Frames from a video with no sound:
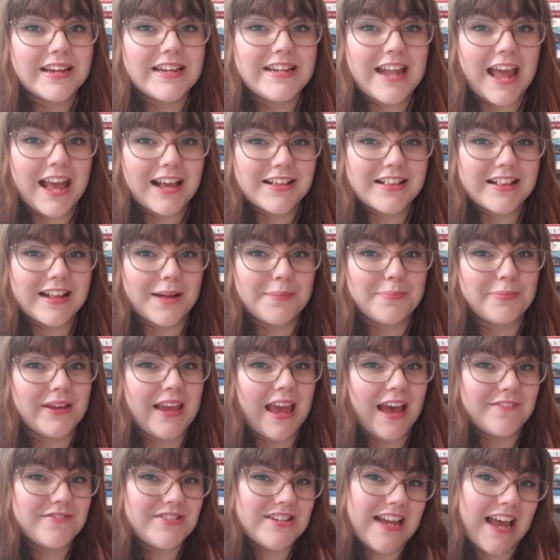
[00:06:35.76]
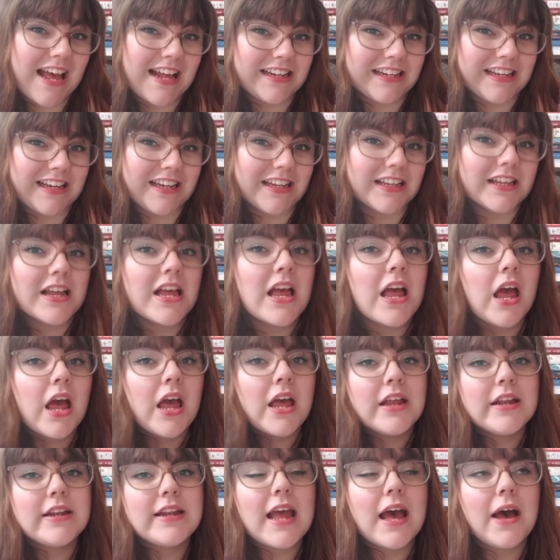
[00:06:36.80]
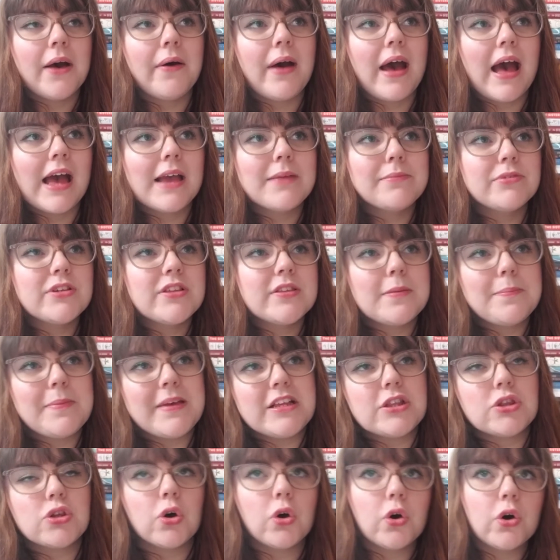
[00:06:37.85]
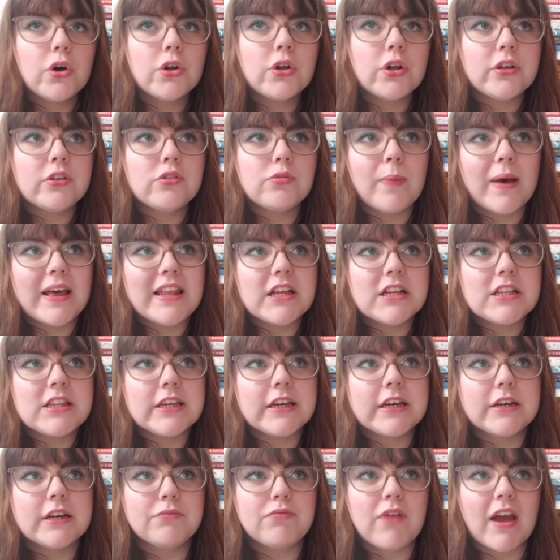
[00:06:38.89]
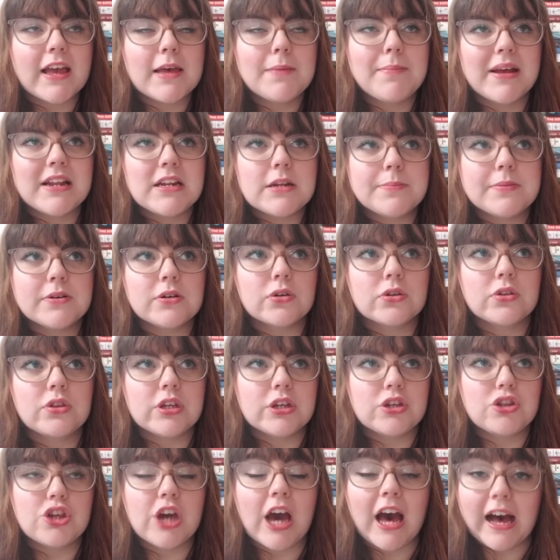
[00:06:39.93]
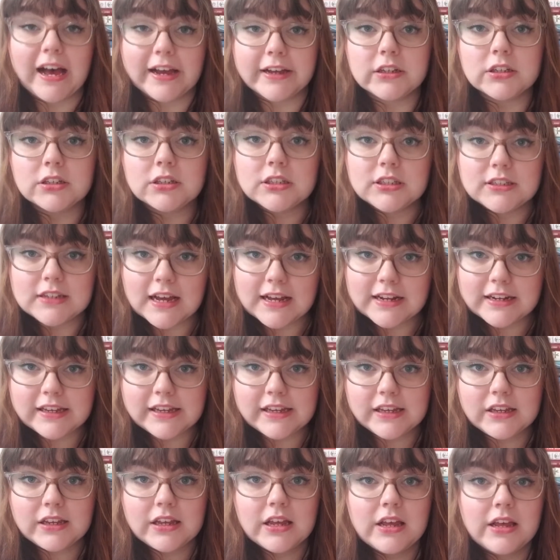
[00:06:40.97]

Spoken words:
Next up, we have Dani. Now, I was a bit torn as whether to recommend a book to child Dani